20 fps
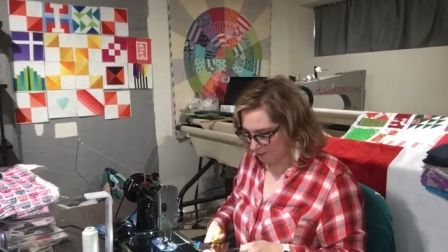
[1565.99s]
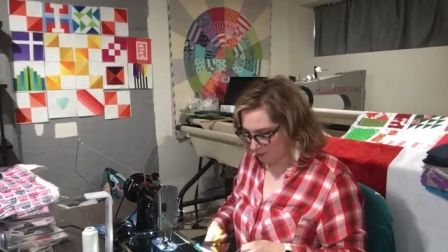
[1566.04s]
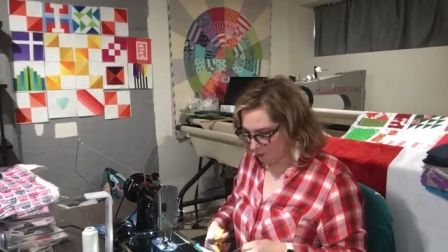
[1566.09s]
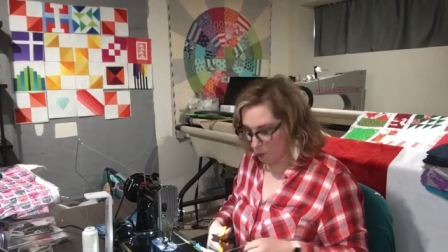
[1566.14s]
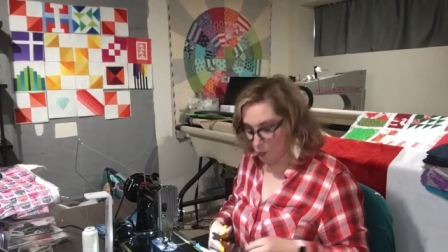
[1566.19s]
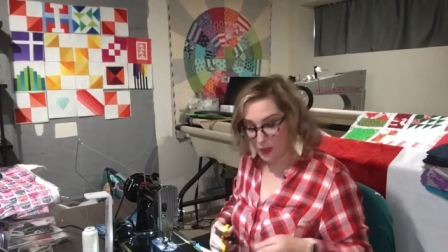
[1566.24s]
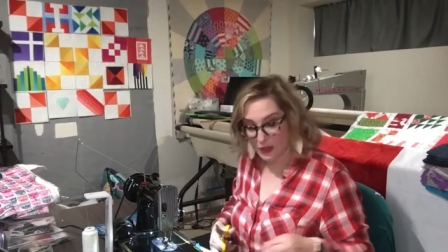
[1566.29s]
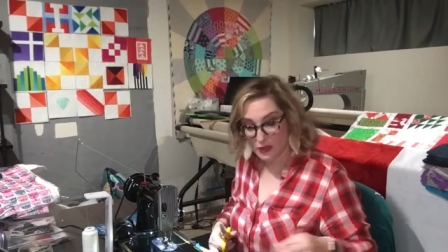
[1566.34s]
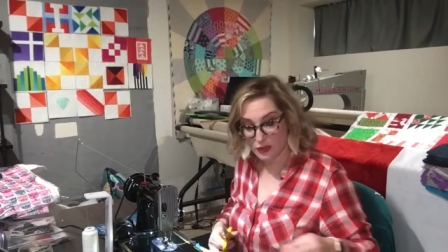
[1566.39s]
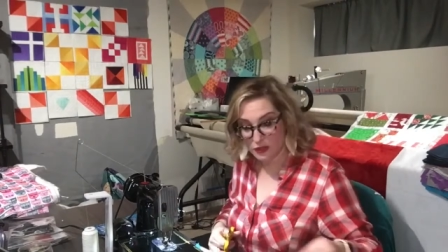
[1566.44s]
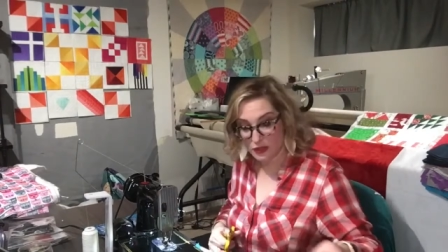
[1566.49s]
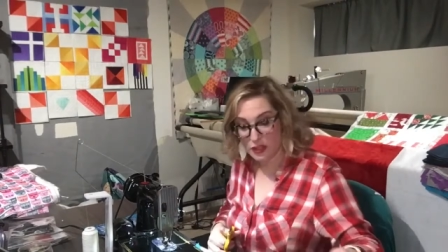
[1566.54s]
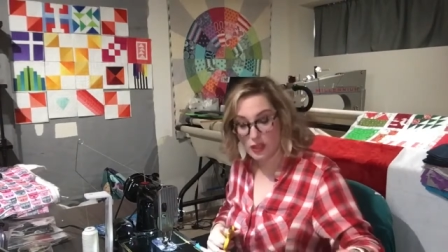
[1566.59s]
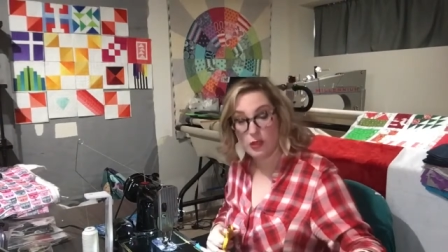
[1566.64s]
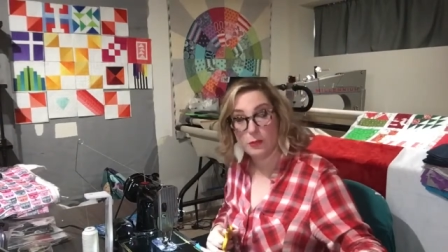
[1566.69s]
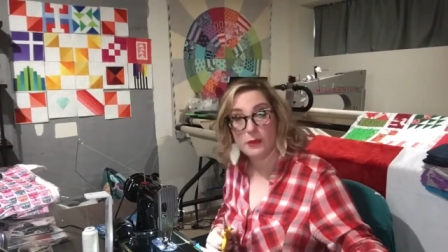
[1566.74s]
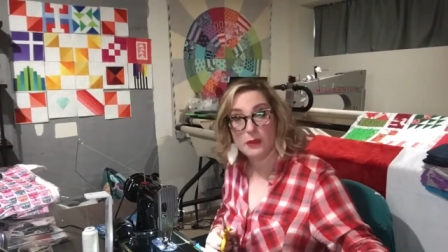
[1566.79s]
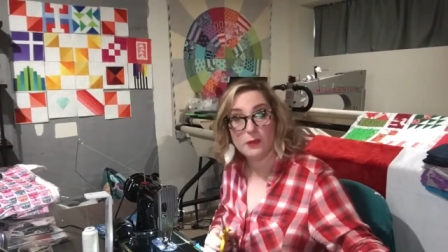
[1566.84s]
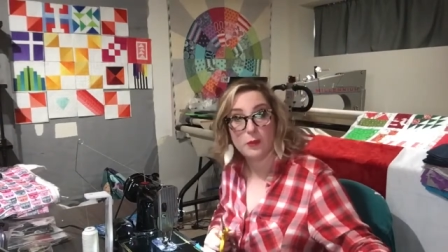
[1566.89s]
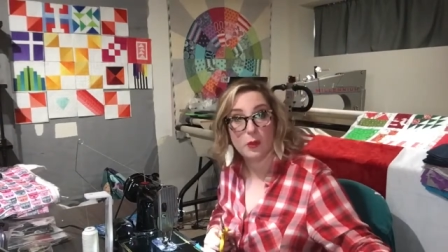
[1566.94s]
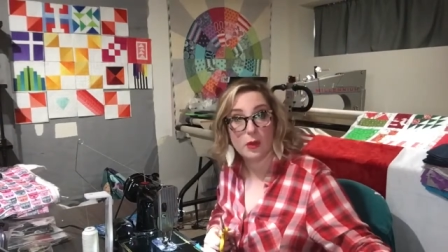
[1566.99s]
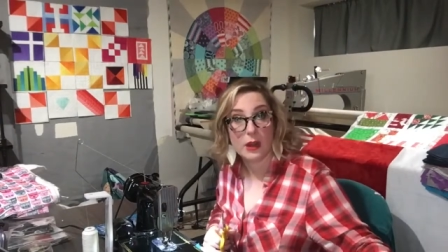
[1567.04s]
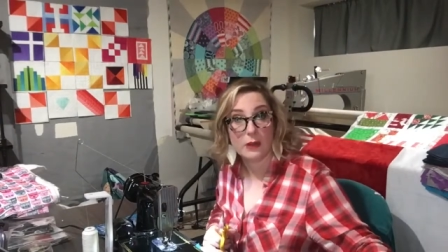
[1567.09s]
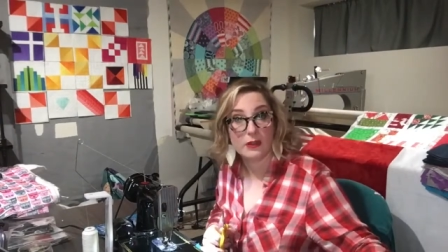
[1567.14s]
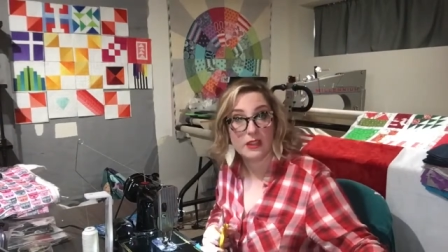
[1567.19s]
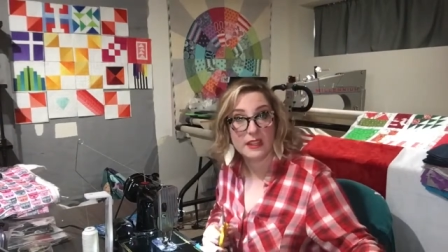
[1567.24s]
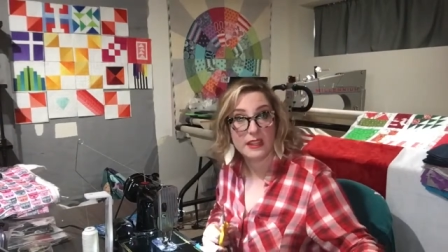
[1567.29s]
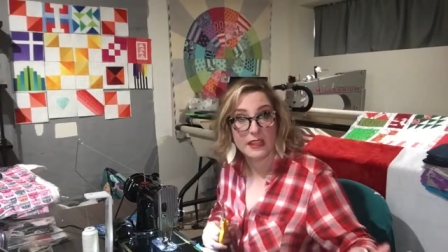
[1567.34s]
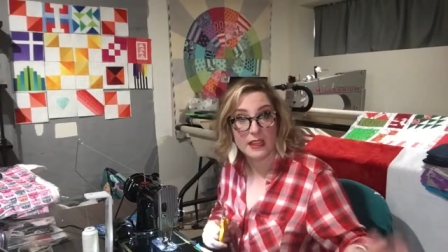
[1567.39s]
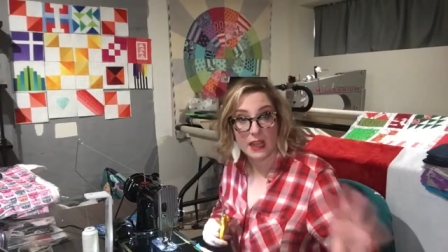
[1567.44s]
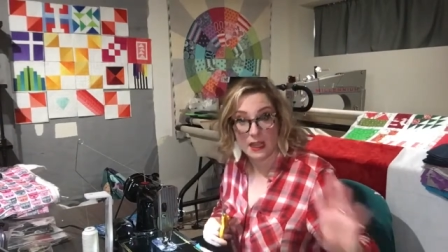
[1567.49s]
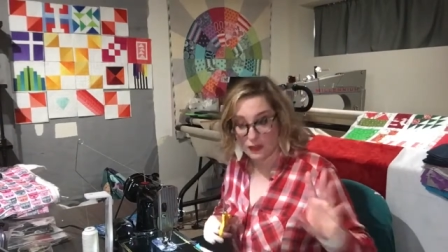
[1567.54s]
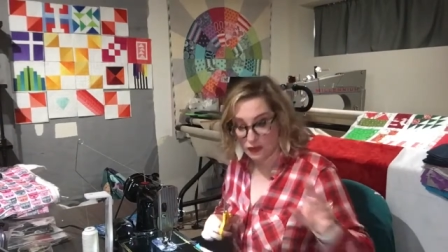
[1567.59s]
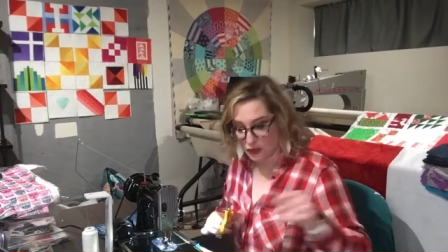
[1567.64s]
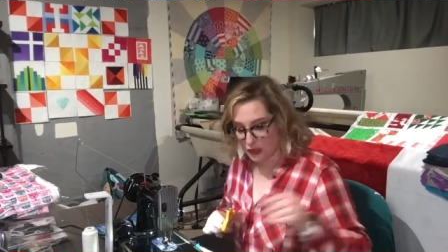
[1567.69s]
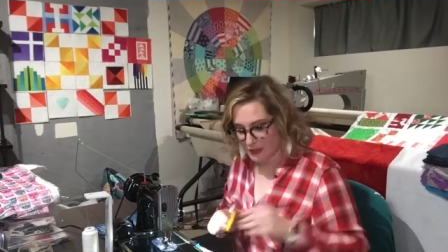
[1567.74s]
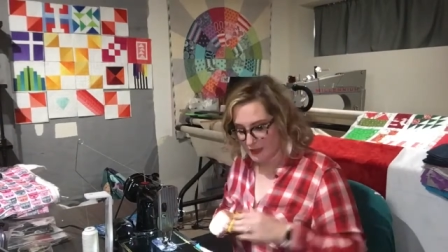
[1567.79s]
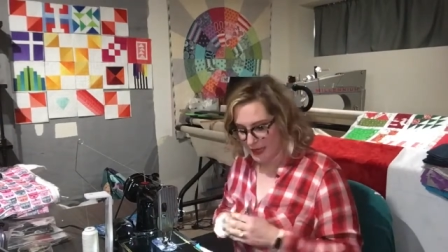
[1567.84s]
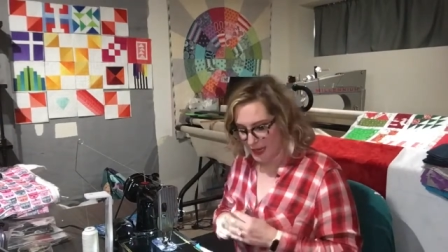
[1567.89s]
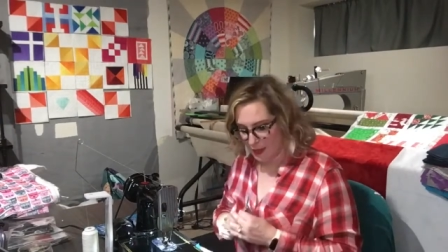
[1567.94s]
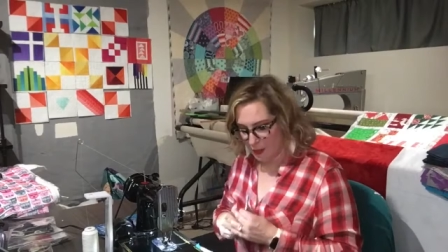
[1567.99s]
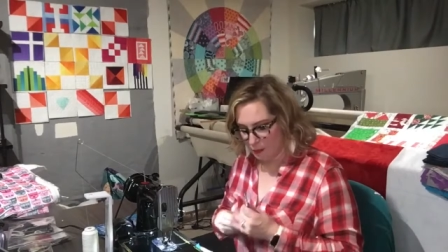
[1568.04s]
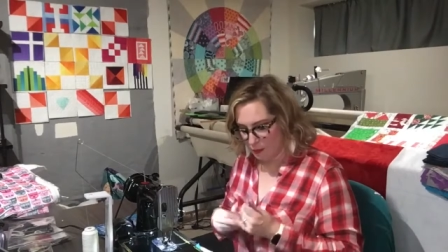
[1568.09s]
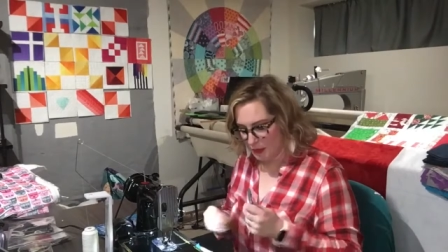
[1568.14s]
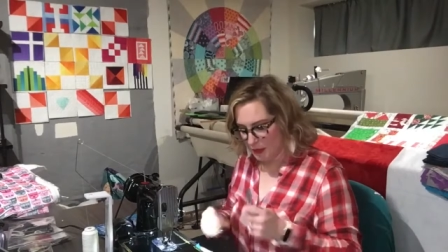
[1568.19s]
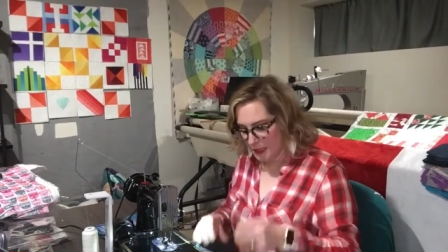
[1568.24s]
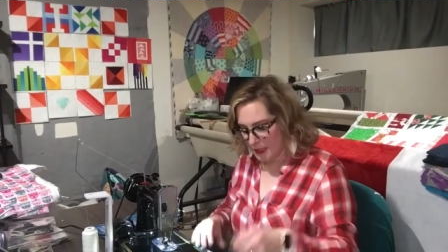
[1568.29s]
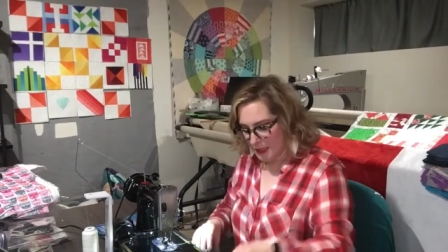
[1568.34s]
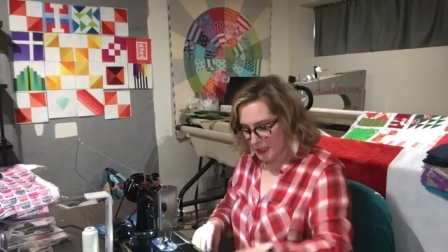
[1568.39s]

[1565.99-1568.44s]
1 or 2 before everything got shut down.